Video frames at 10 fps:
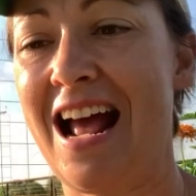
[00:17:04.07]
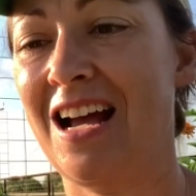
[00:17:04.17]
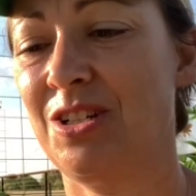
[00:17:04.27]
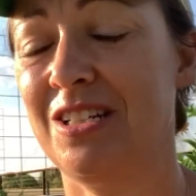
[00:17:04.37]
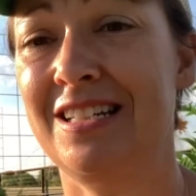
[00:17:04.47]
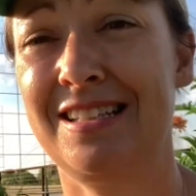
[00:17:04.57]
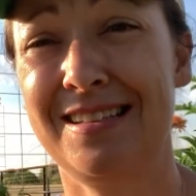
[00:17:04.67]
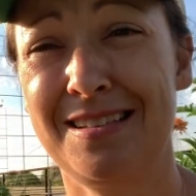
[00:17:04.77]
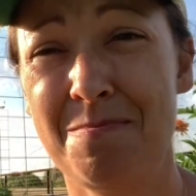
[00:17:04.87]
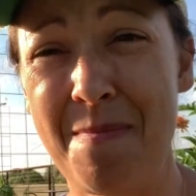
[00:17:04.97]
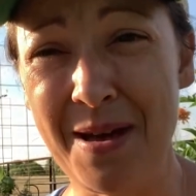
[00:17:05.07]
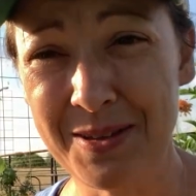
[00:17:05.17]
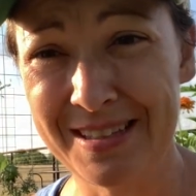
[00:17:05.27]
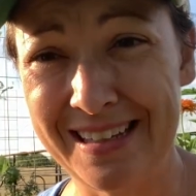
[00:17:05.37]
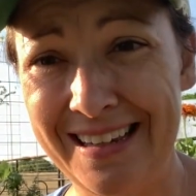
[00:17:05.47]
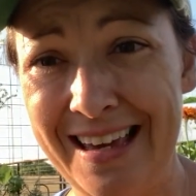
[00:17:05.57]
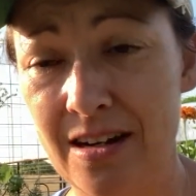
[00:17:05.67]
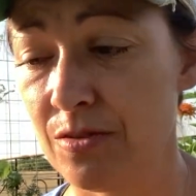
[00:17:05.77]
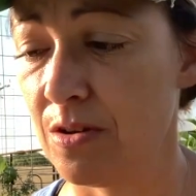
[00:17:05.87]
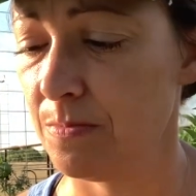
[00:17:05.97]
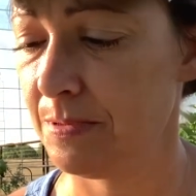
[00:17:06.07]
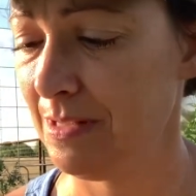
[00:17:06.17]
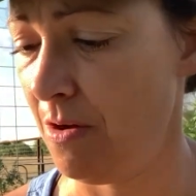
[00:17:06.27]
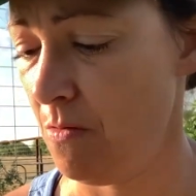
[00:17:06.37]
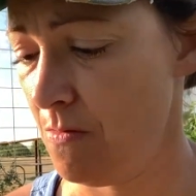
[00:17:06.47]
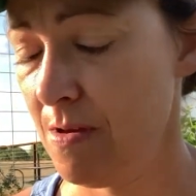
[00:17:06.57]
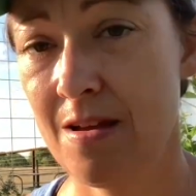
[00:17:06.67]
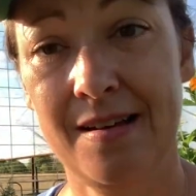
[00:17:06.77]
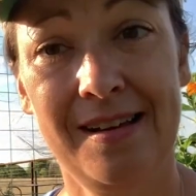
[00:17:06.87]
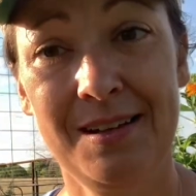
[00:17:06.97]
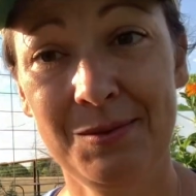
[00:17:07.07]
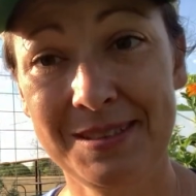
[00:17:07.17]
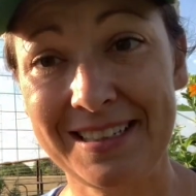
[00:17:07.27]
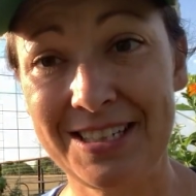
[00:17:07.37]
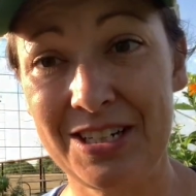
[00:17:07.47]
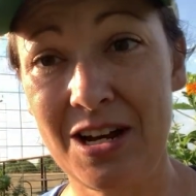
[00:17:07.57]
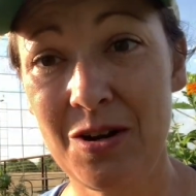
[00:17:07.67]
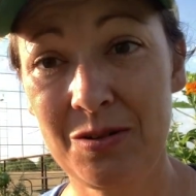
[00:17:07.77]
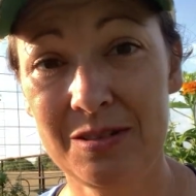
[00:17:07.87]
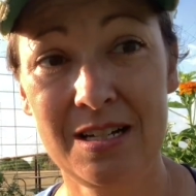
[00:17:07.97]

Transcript: actually smells like cantaloupe, so we'll let you know.